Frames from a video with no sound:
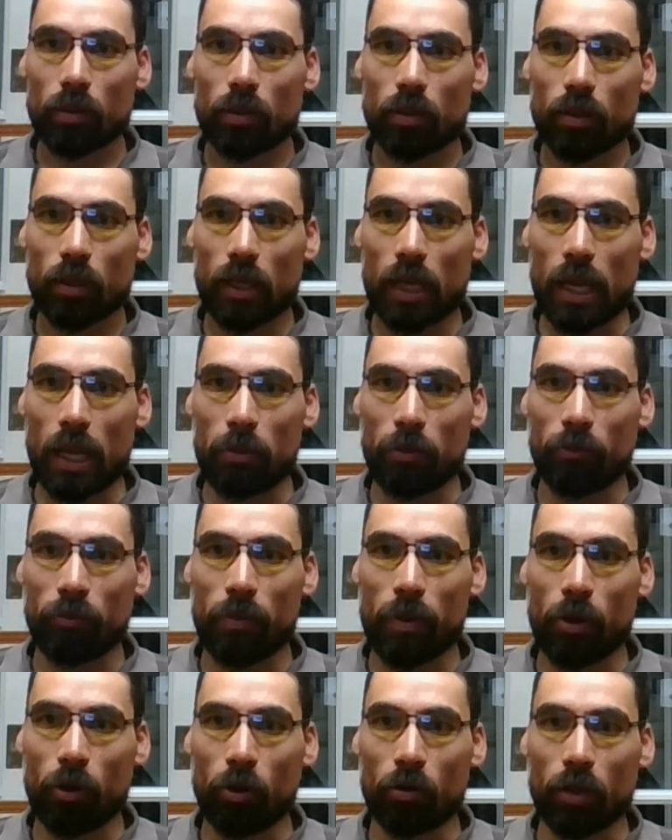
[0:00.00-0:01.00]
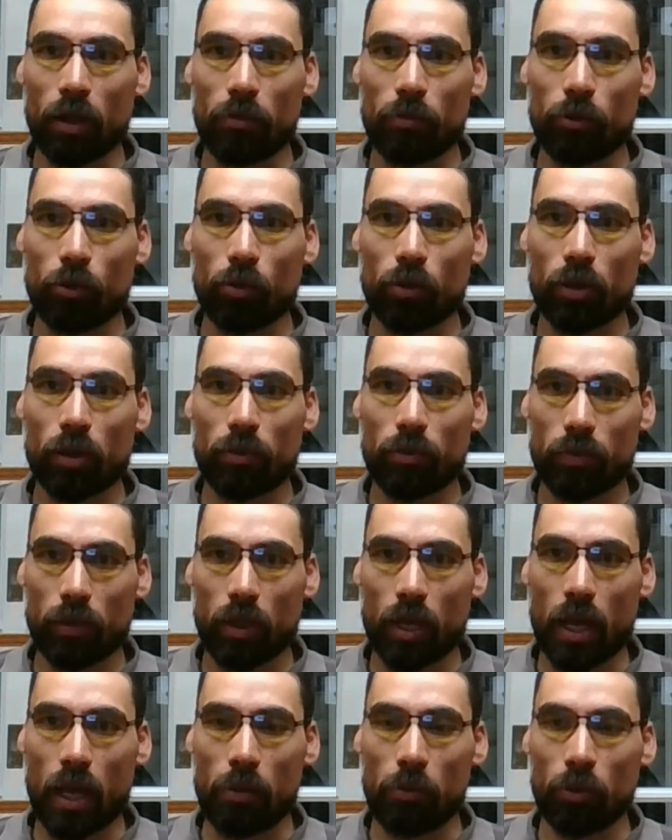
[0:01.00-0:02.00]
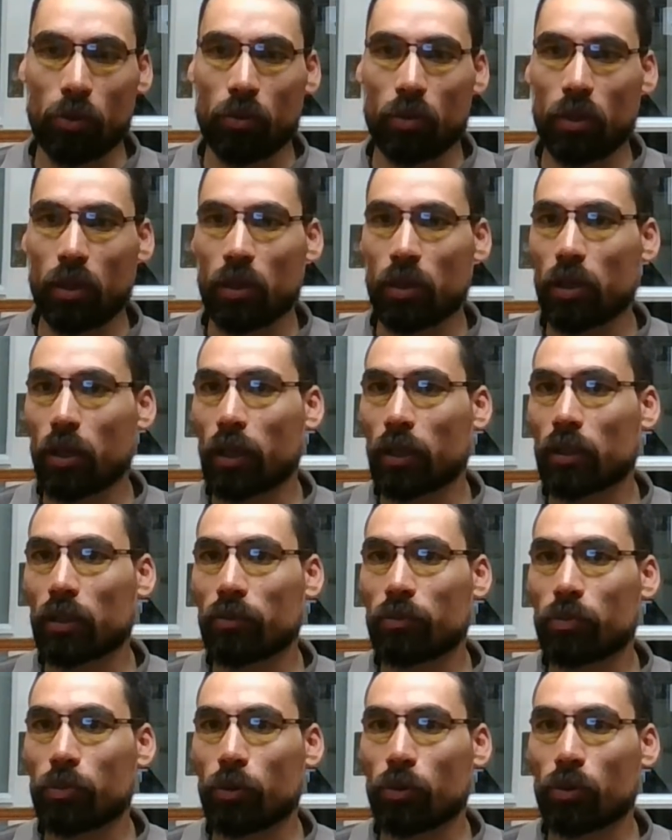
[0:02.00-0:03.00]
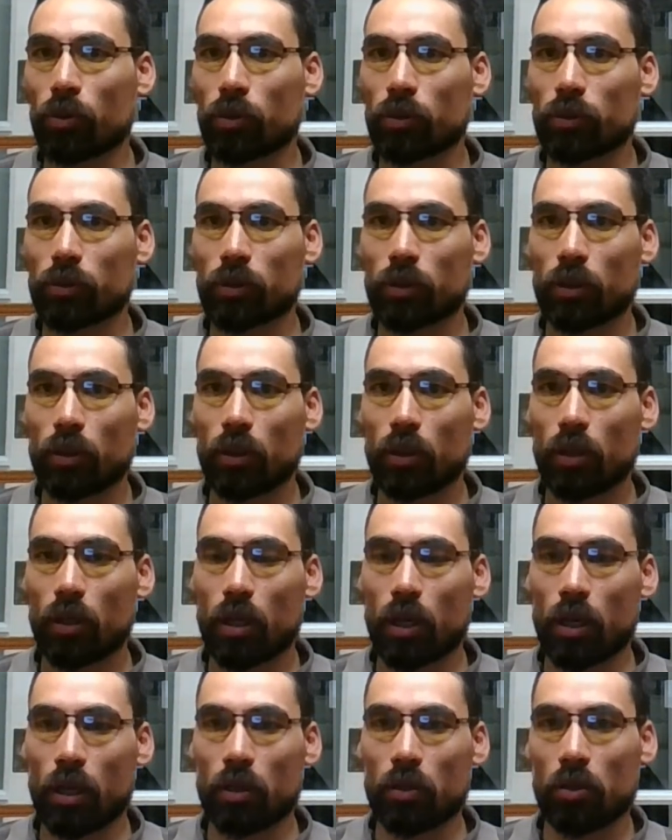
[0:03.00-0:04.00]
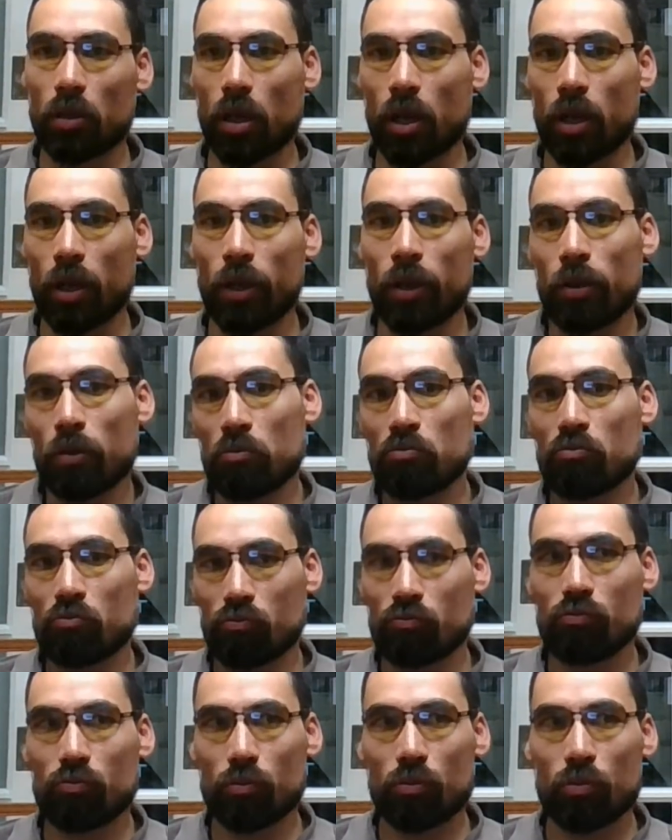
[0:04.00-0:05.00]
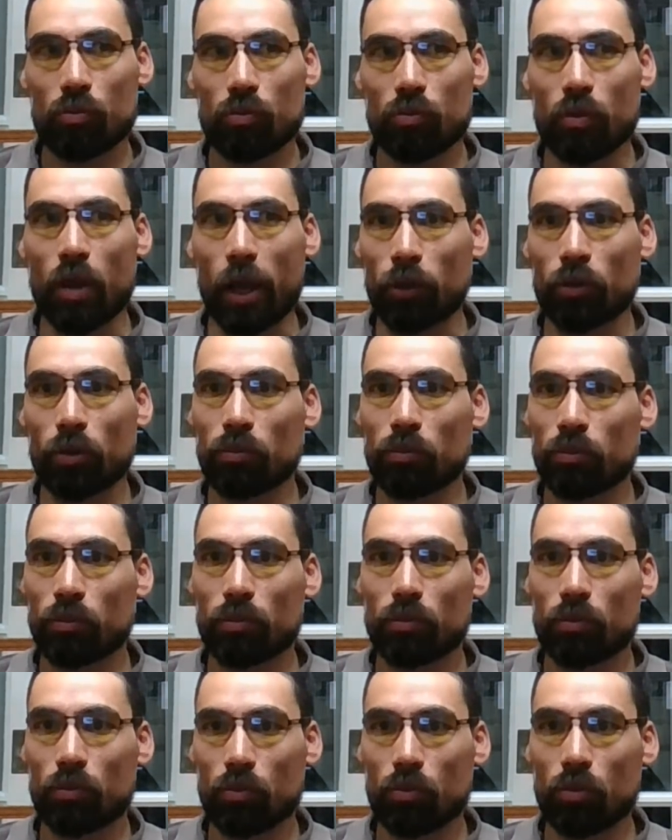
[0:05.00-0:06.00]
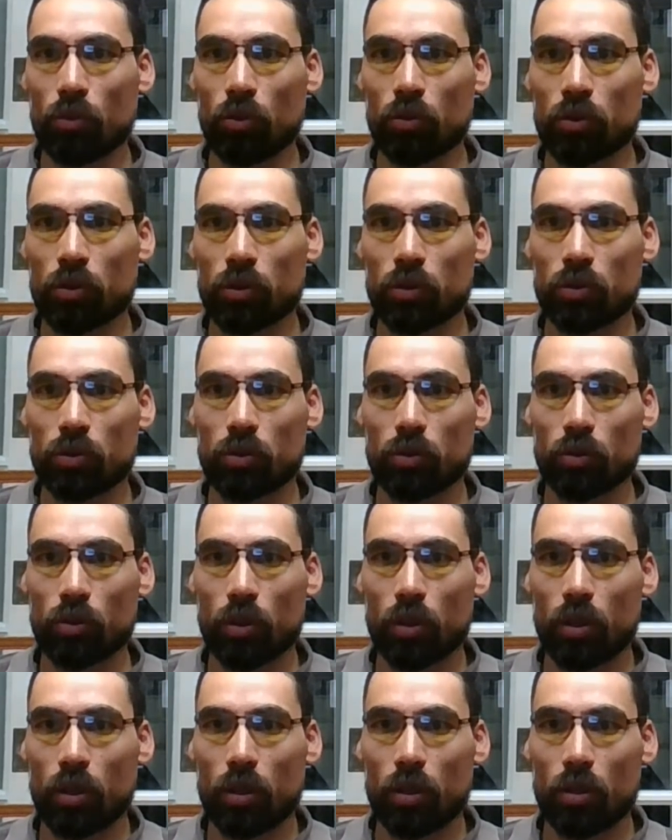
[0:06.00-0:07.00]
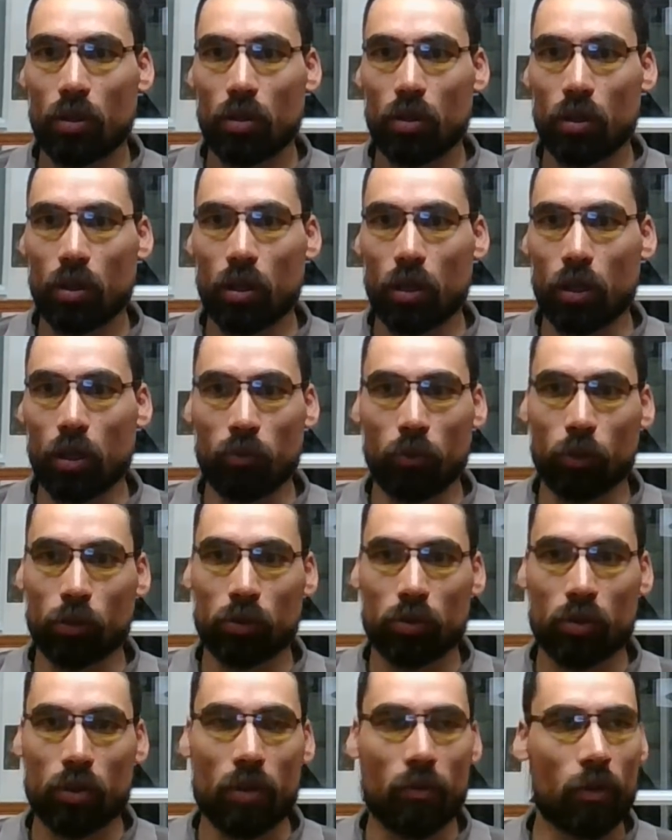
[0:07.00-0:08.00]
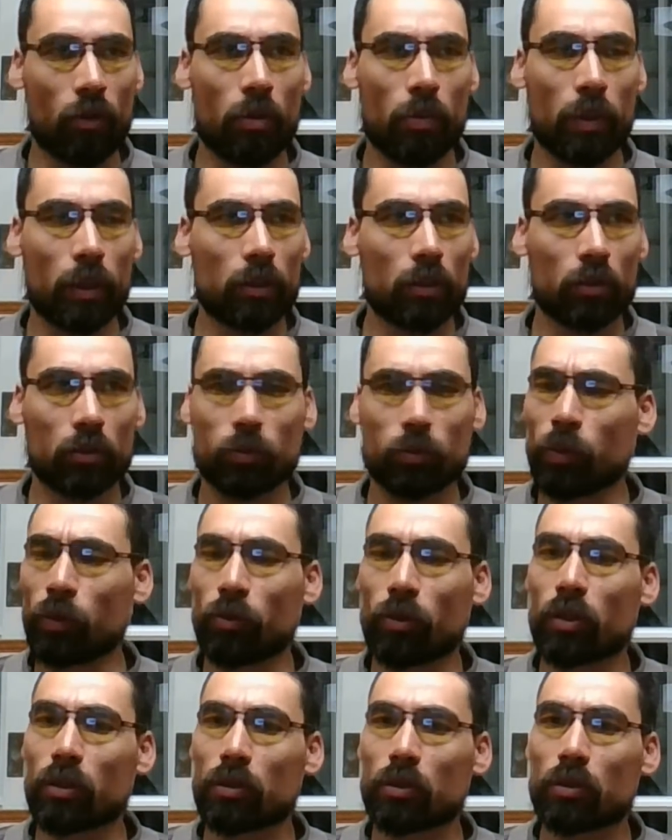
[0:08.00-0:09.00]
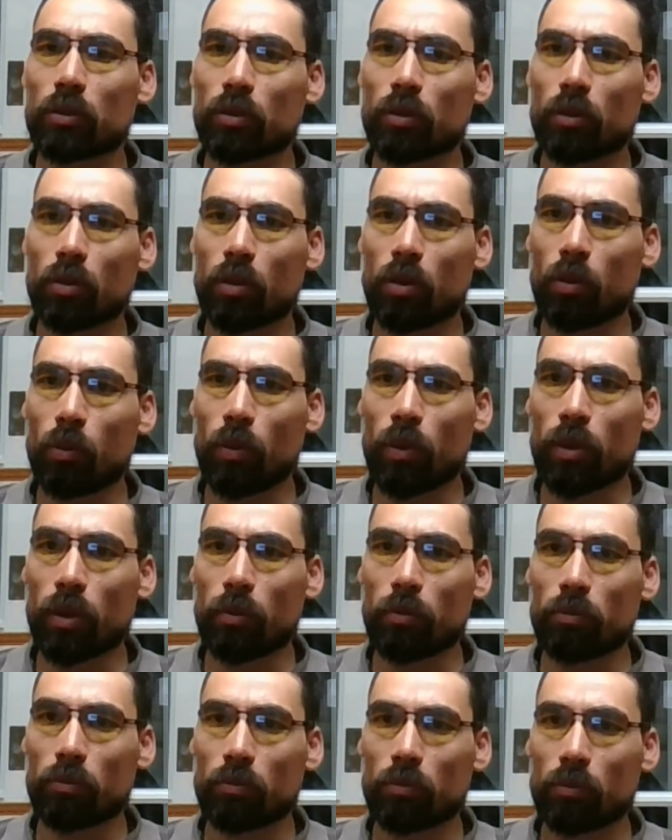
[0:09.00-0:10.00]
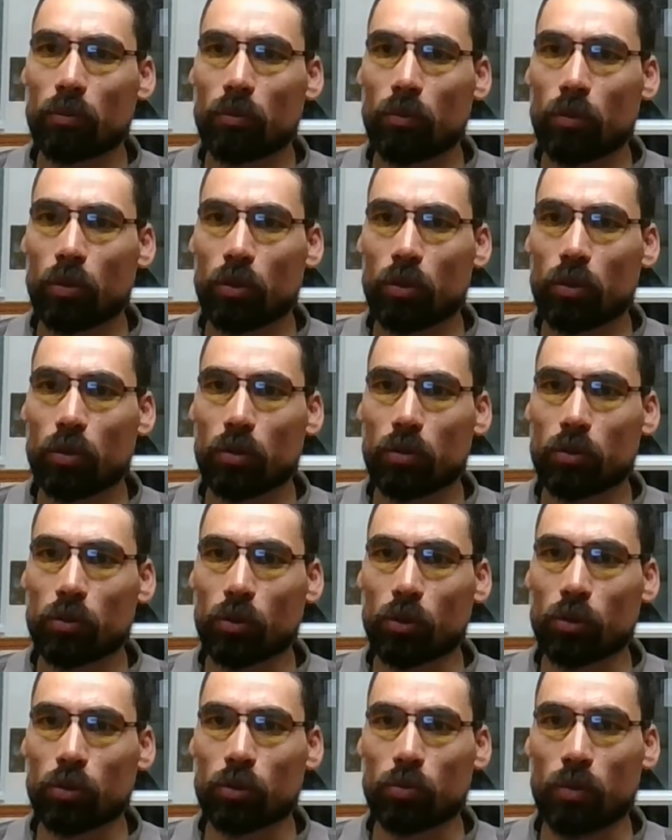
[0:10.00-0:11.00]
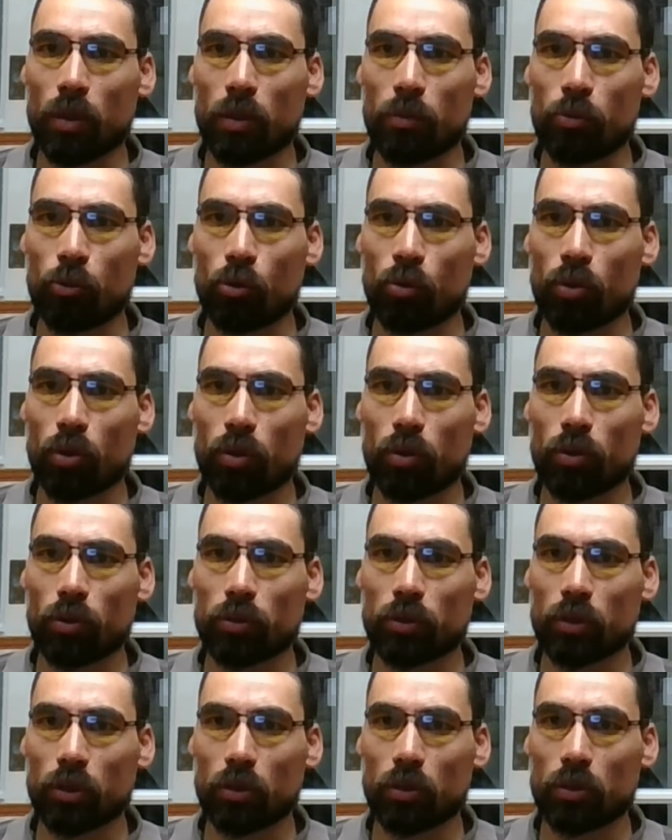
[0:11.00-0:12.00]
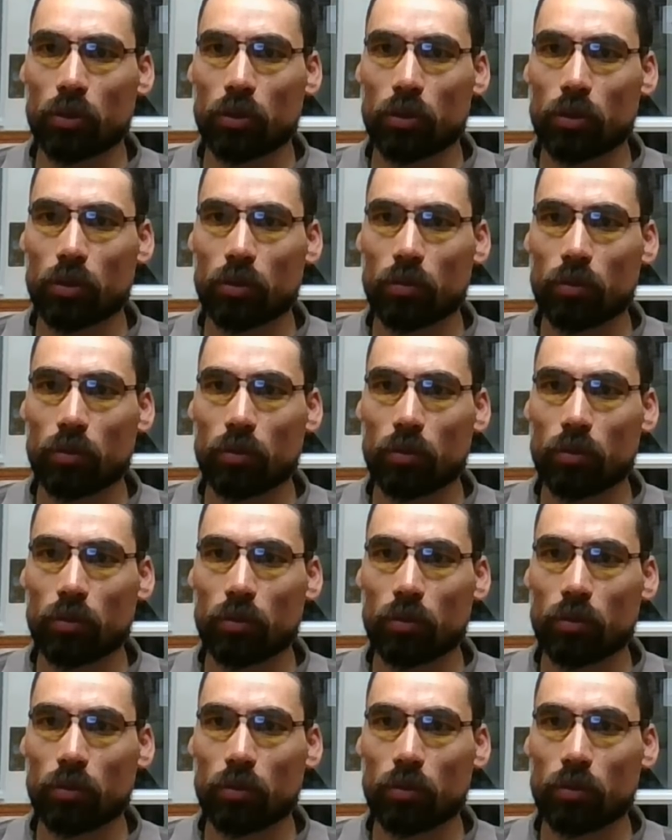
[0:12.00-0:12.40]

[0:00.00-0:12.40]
The name of my online broker. Yeah, I'm on an Interactive Brokers, and I like them. It was never a bad experience with them. It's also my broker since